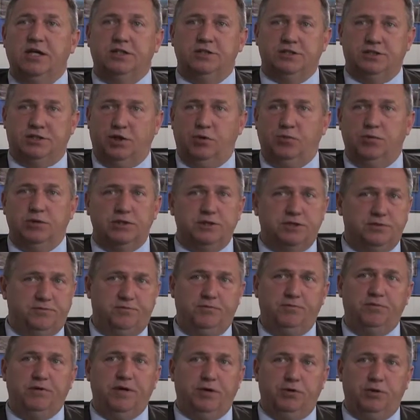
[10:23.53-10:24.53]
So it's
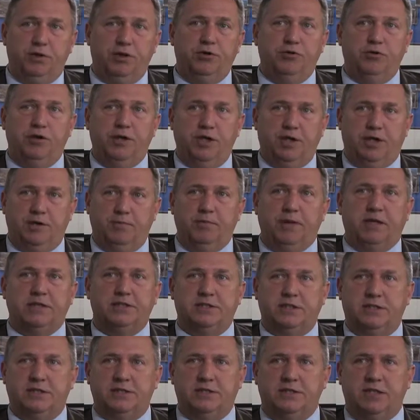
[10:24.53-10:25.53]
very unique and
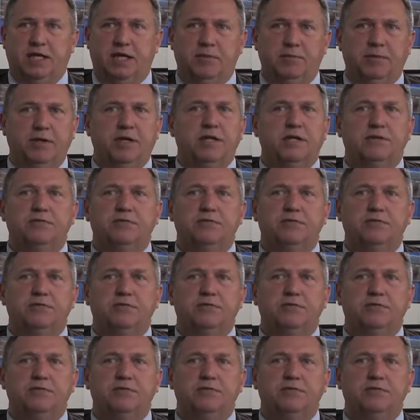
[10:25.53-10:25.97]
makes that statement.